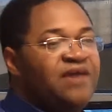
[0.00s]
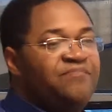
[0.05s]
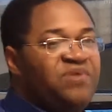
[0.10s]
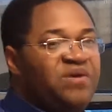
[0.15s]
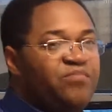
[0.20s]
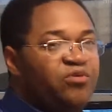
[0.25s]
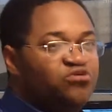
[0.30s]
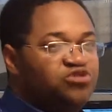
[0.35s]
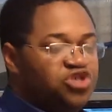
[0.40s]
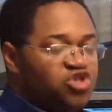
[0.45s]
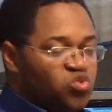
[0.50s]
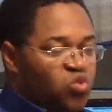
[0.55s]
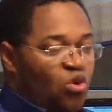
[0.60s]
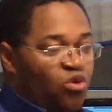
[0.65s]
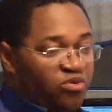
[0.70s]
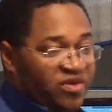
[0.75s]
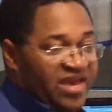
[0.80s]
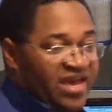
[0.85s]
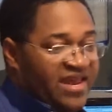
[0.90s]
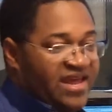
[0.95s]
and people just
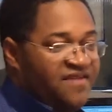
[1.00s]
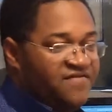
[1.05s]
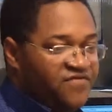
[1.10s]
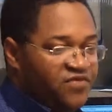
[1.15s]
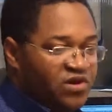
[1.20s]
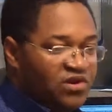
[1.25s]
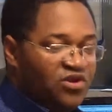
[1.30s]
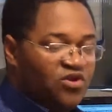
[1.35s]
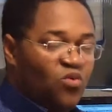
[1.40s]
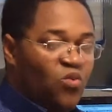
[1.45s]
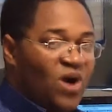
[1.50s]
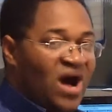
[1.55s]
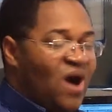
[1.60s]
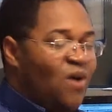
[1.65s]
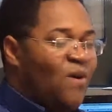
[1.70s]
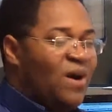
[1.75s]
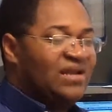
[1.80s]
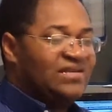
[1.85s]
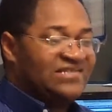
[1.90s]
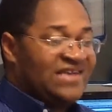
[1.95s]
won't get in for a little
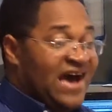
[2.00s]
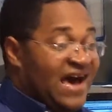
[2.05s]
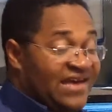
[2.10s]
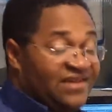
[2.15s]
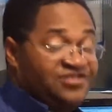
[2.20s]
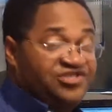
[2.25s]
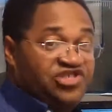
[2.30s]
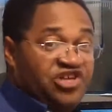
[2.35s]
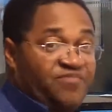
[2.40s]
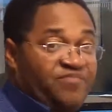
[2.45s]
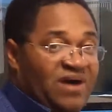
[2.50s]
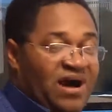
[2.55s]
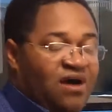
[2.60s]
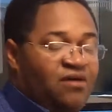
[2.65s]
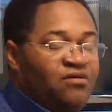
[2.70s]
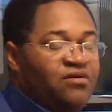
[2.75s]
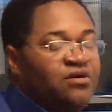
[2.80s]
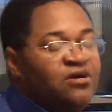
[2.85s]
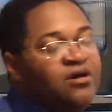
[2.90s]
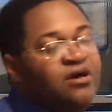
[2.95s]
while while it's hot and jump
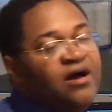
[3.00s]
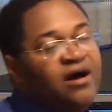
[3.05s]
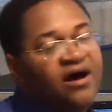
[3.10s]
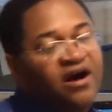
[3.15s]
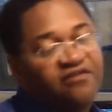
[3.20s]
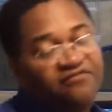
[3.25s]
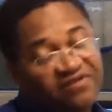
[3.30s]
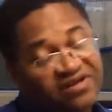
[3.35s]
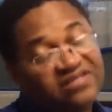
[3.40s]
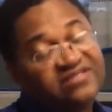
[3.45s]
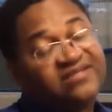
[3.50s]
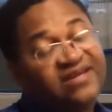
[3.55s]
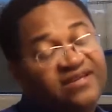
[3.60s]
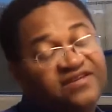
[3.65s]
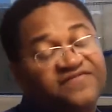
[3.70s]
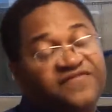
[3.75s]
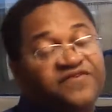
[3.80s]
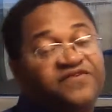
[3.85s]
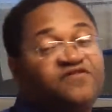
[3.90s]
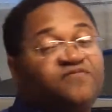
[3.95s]
out, uh, real
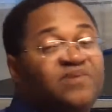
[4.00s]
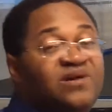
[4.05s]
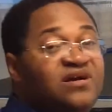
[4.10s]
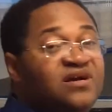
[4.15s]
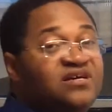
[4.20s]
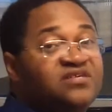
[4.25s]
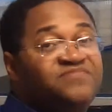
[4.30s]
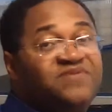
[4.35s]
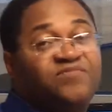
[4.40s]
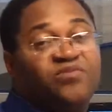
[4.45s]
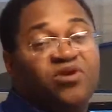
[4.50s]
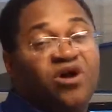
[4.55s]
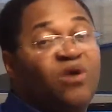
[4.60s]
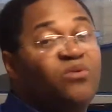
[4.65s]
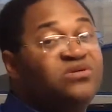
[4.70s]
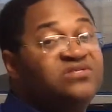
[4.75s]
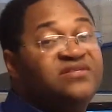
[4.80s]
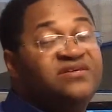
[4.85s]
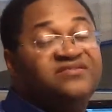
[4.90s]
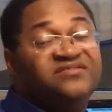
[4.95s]
estate is for you because people
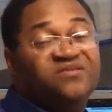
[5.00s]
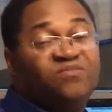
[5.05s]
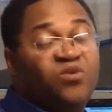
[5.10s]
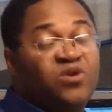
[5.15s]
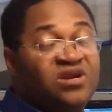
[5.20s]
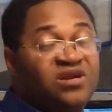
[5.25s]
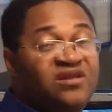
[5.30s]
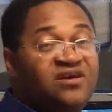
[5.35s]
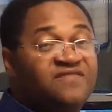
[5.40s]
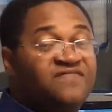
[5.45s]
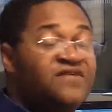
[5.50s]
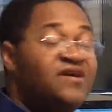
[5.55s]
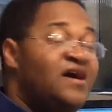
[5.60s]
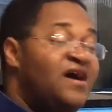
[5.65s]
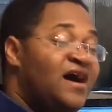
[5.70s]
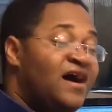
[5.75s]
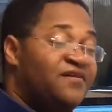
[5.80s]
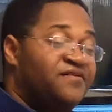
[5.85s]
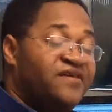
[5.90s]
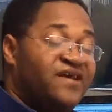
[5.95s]
always need somewhere to live.
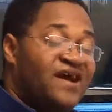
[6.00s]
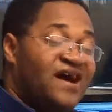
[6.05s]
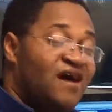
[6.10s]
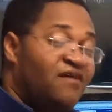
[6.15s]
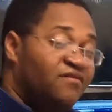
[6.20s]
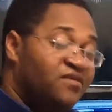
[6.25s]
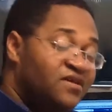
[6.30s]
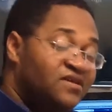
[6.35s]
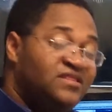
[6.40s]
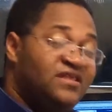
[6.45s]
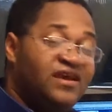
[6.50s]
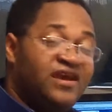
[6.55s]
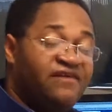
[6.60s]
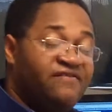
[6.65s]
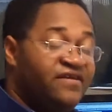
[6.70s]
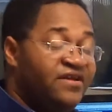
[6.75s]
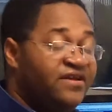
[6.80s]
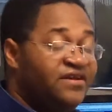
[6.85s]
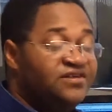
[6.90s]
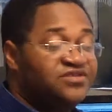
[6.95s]
I don't care how good the
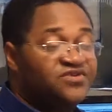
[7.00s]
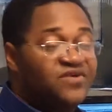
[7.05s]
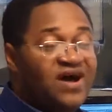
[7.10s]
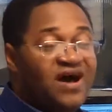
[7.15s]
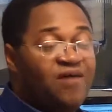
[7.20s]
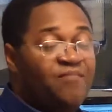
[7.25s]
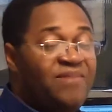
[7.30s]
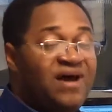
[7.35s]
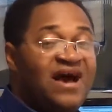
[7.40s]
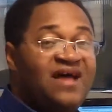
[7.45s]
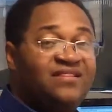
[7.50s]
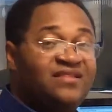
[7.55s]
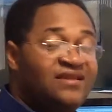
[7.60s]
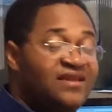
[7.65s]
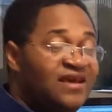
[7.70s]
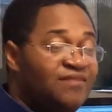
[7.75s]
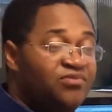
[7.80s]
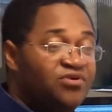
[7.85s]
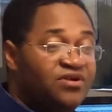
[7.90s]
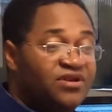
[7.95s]
area is or how bad
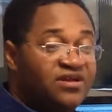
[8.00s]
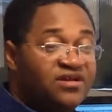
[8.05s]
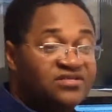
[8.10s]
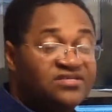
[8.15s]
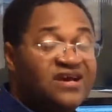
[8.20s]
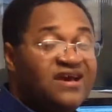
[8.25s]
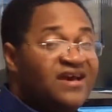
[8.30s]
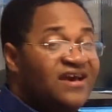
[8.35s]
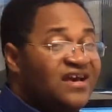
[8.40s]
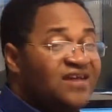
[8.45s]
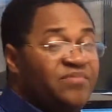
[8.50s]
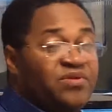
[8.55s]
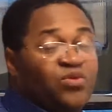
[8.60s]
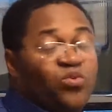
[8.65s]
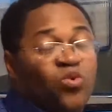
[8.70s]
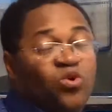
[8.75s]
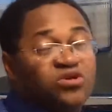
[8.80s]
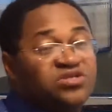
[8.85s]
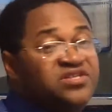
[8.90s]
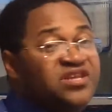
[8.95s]
the neighborhood is. It could
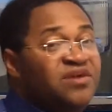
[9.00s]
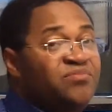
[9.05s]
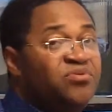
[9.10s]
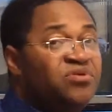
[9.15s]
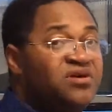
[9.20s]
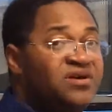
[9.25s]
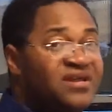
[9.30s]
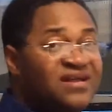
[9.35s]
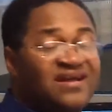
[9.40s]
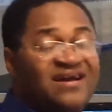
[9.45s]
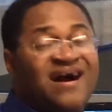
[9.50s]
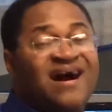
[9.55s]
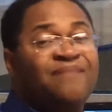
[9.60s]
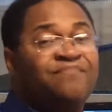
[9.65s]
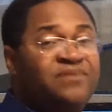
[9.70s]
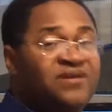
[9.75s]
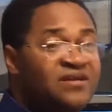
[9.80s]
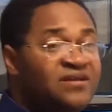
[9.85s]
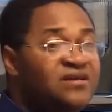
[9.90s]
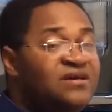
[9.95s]
be the worst neighborhood in
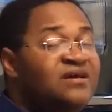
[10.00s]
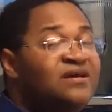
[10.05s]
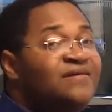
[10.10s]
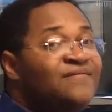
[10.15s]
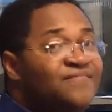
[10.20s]
Compton.